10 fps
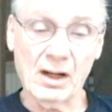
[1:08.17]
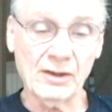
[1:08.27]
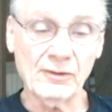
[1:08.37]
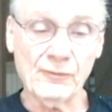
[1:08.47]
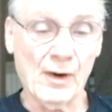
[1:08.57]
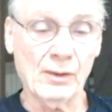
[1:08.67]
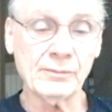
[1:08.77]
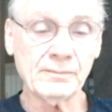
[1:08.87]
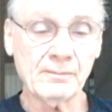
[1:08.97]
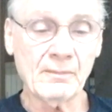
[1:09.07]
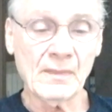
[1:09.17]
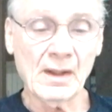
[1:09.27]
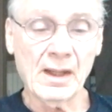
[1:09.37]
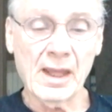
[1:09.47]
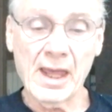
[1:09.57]
on the phone,
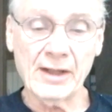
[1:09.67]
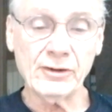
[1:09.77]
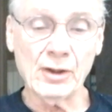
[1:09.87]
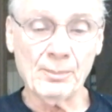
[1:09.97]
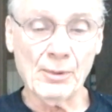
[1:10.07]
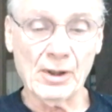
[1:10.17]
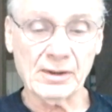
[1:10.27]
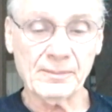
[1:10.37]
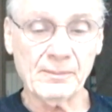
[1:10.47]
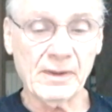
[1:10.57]
and your book.